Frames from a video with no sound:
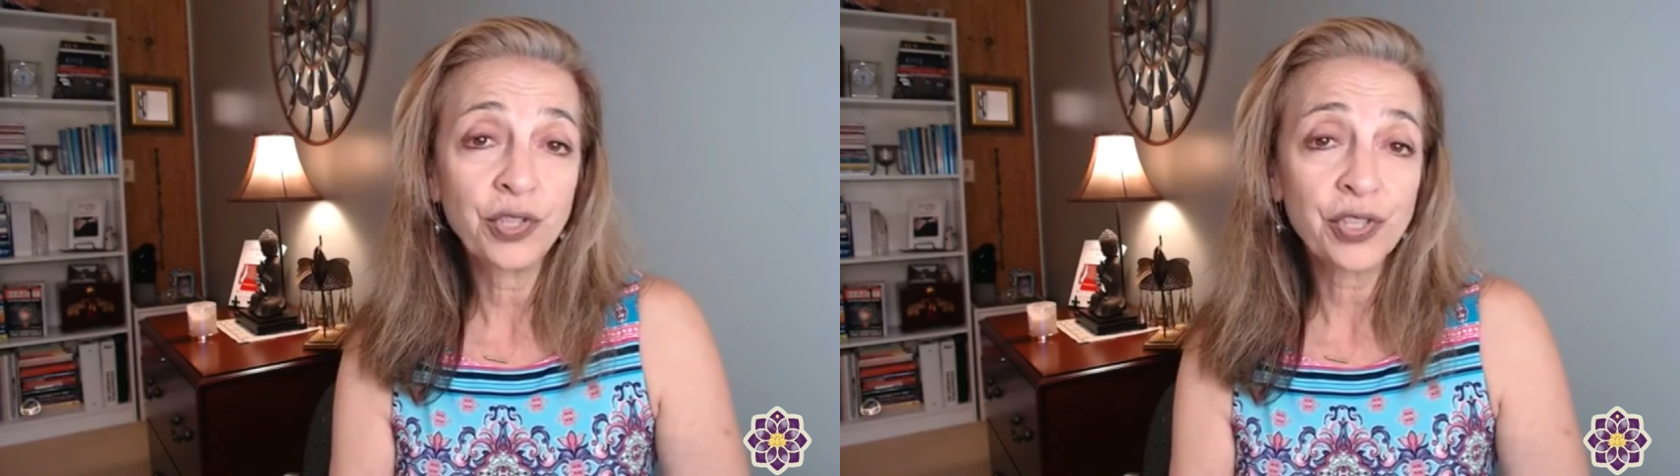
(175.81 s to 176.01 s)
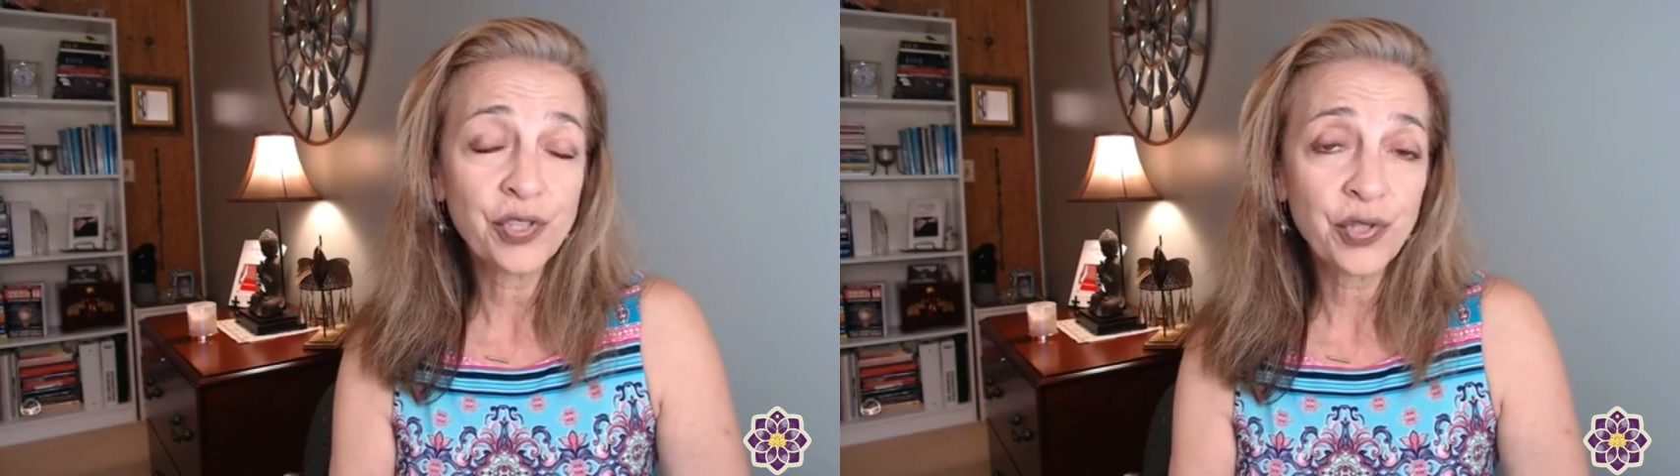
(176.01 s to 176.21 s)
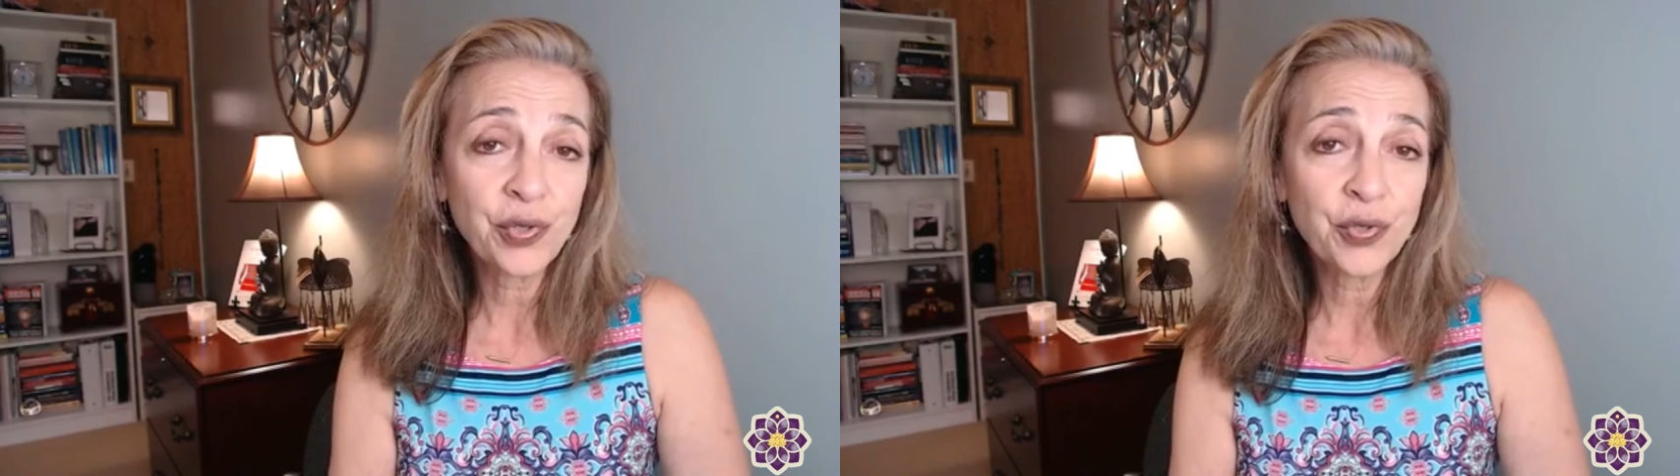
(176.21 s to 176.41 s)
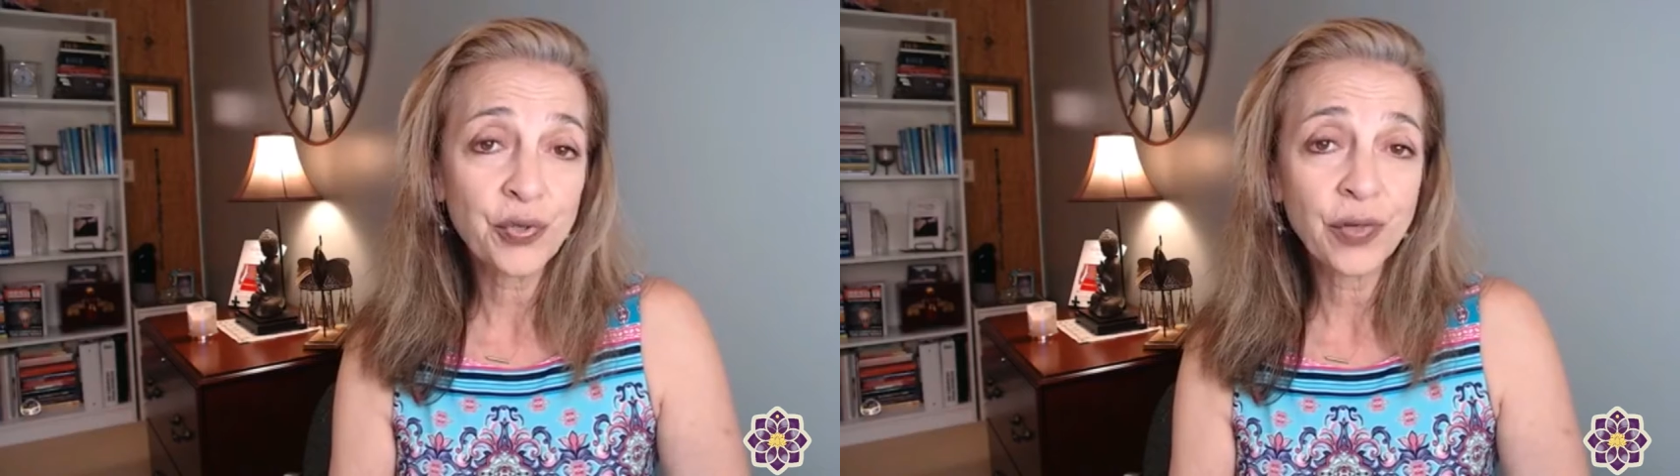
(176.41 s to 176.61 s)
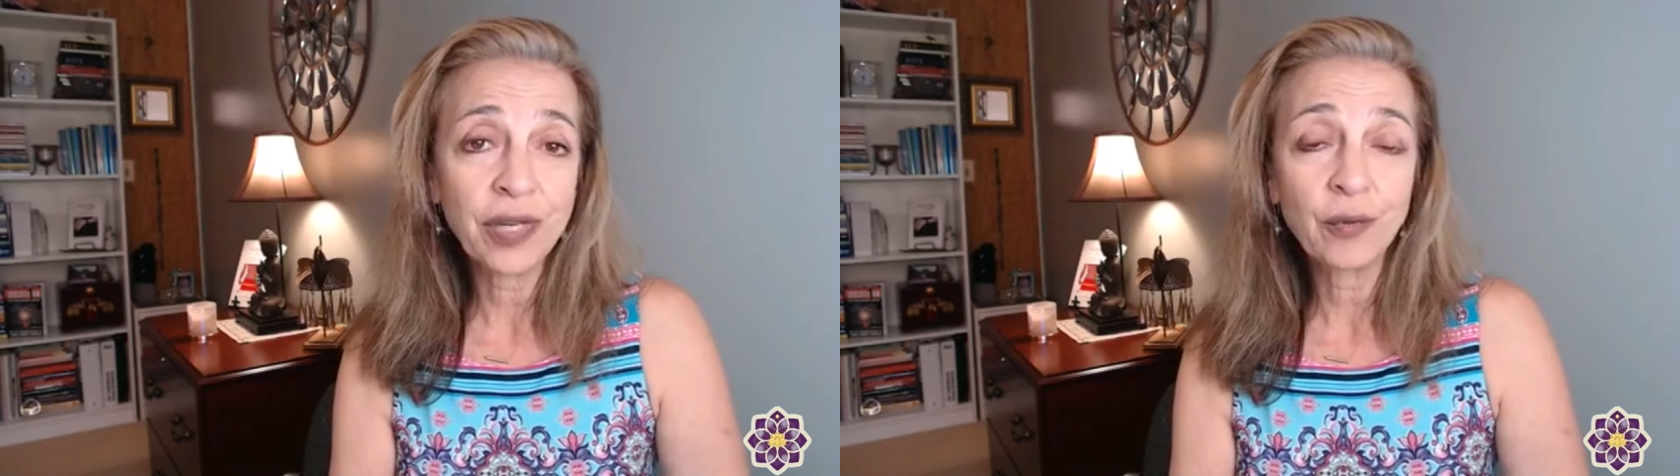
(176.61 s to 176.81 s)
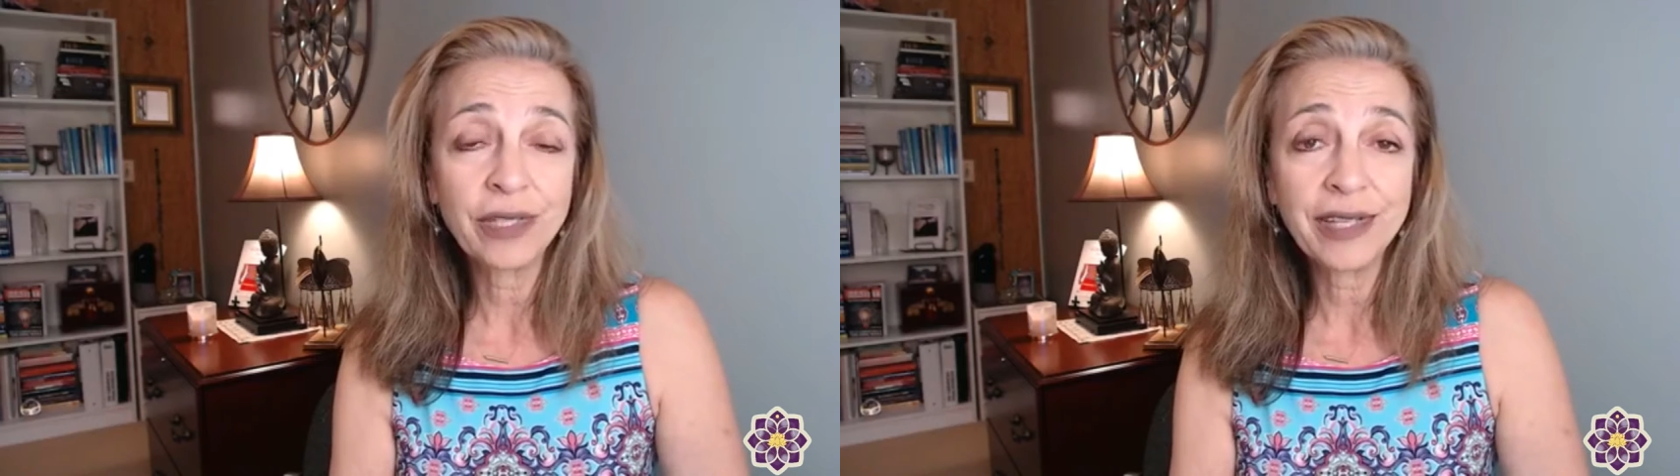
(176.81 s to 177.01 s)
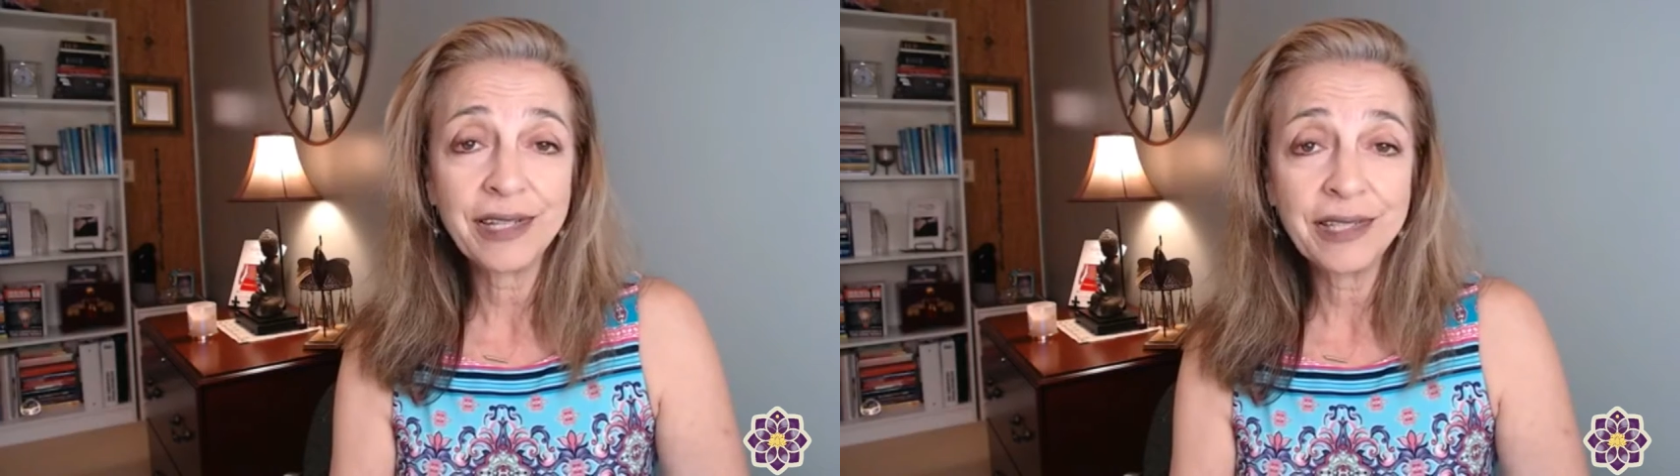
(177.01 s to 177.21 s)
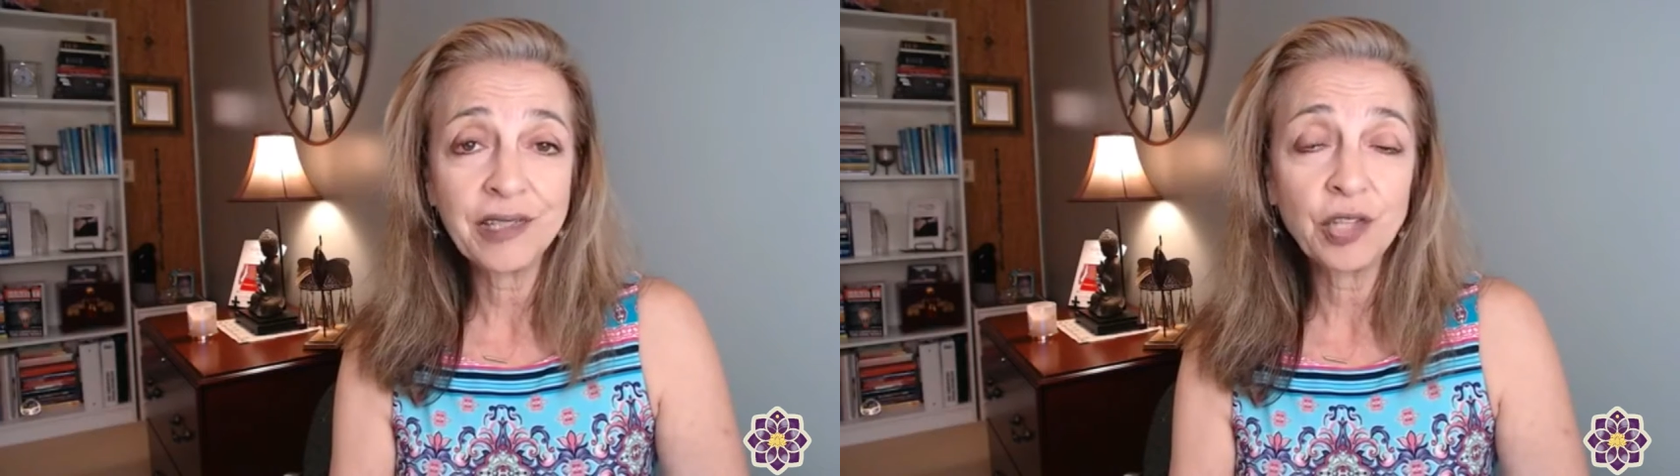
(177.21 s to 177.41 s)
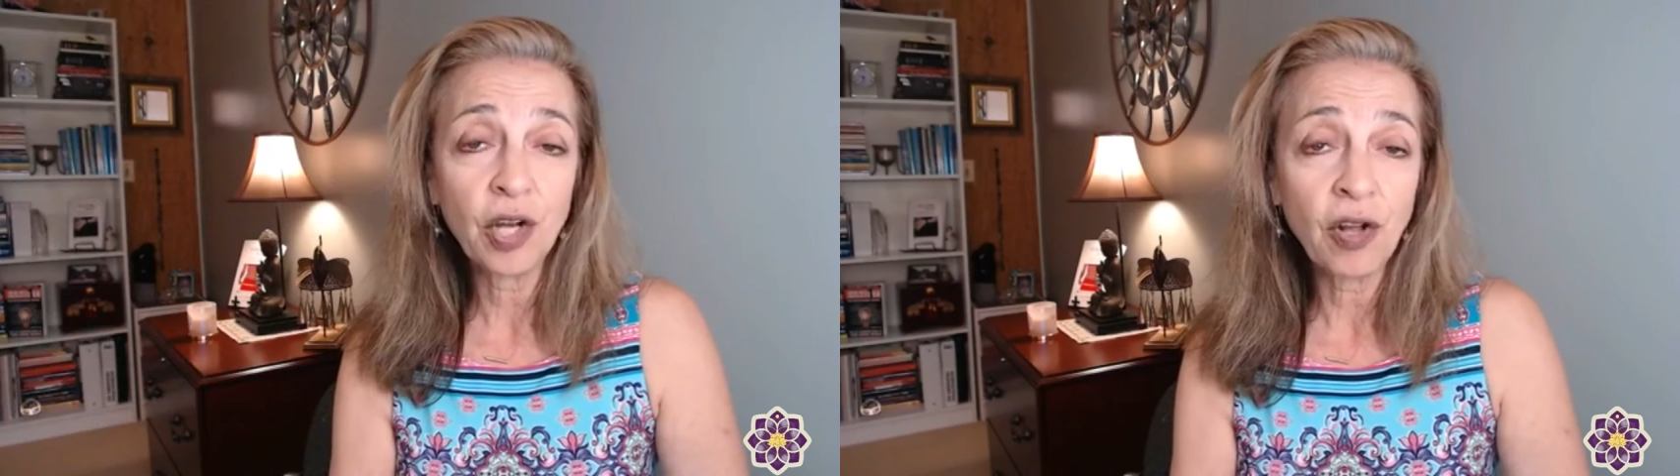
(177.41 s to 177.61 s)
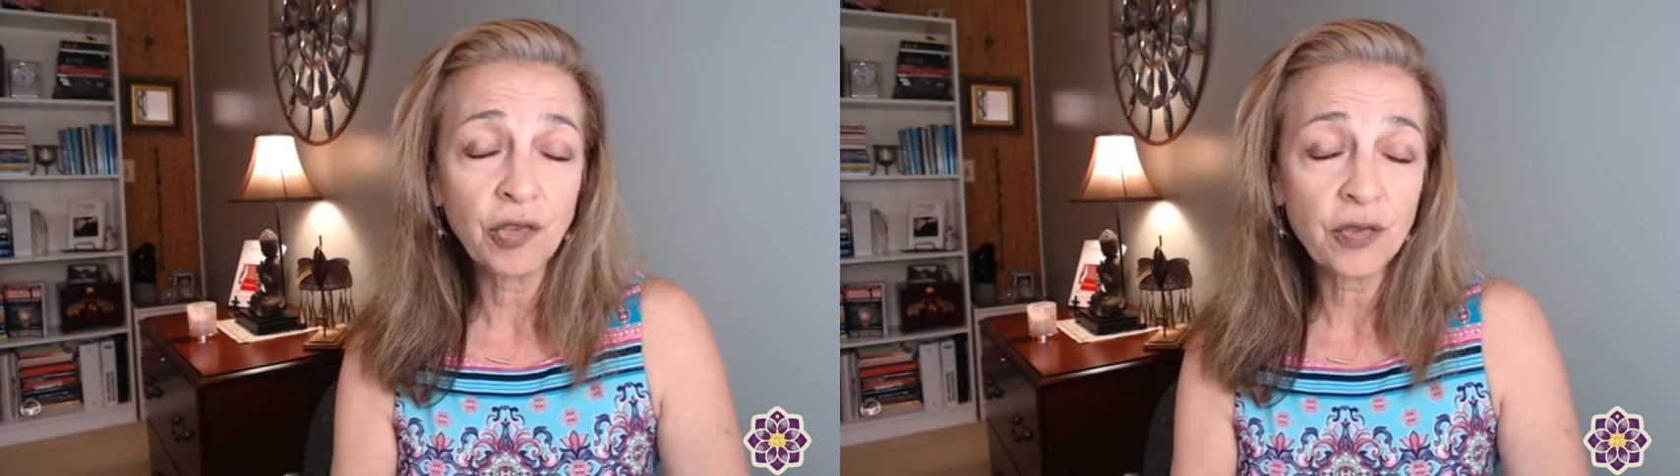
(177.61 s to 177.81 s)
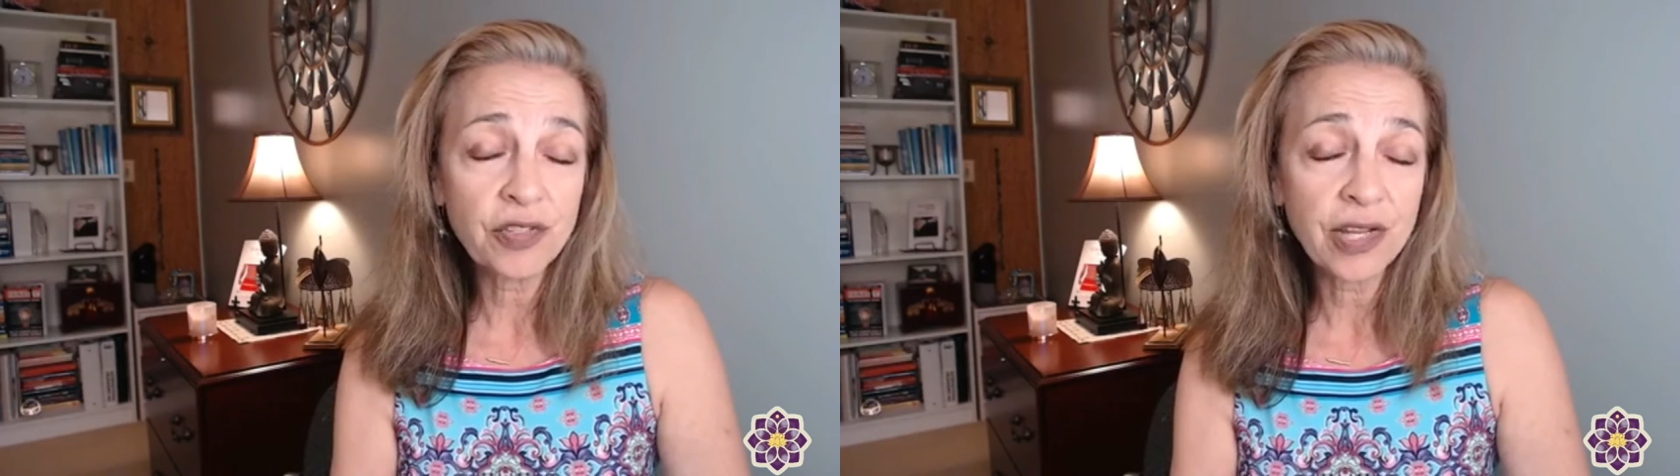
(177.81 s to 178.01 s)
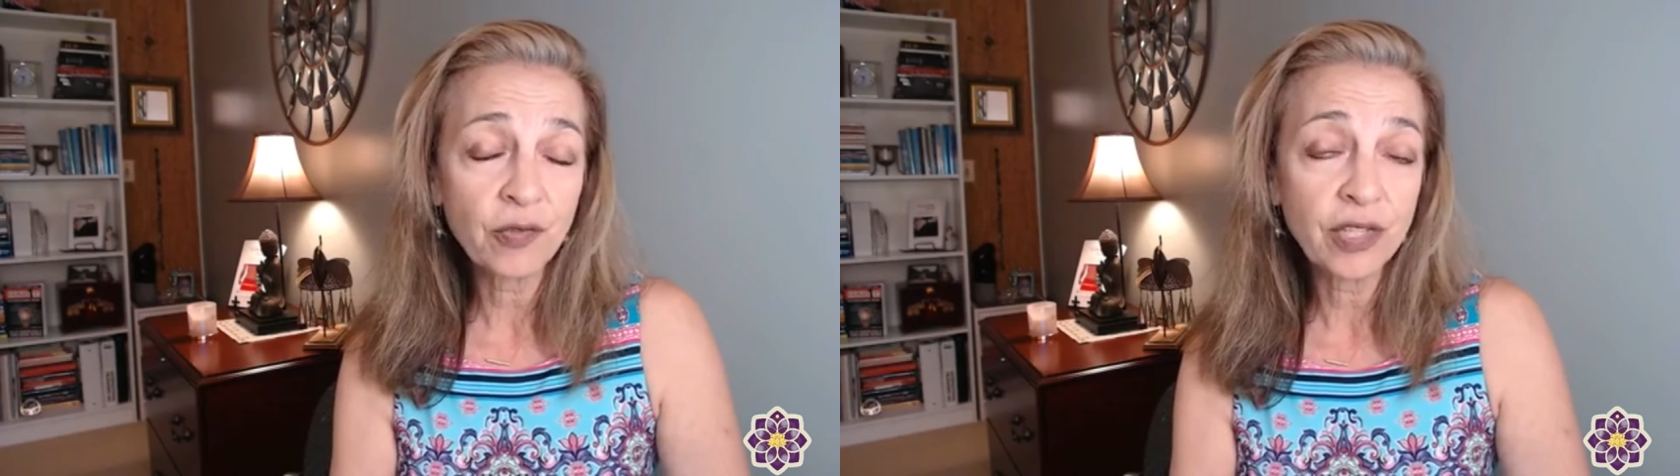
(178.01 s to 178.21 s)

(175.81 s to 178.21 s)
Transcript: the surgery and when they did the ultrasound,